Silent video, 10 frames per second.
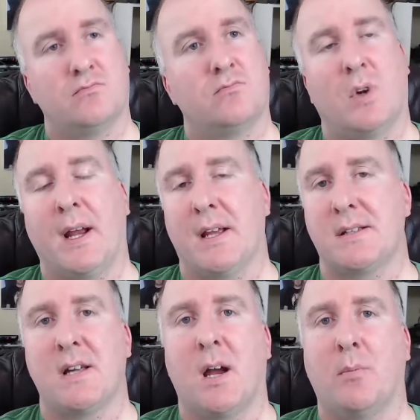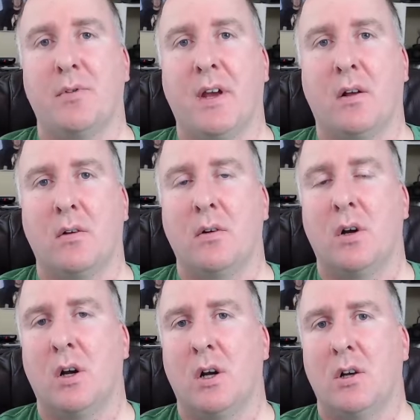I guess time will tell.
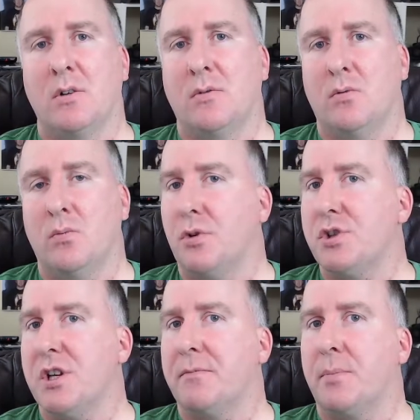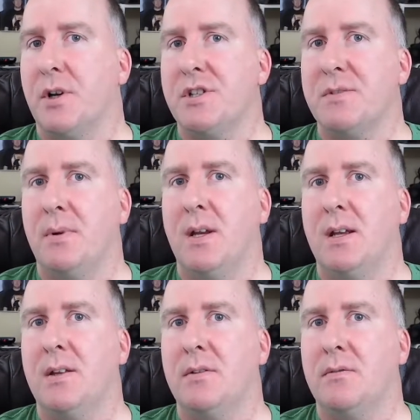Will Jeff Bridges be
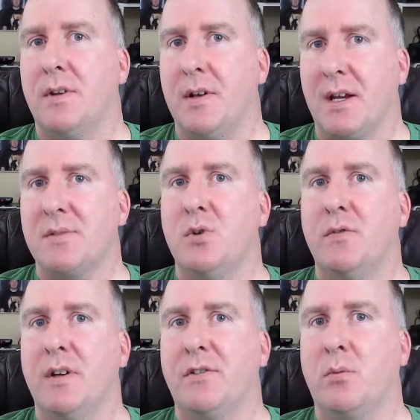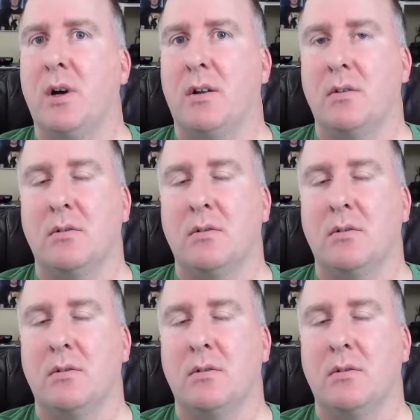in the next movie as well?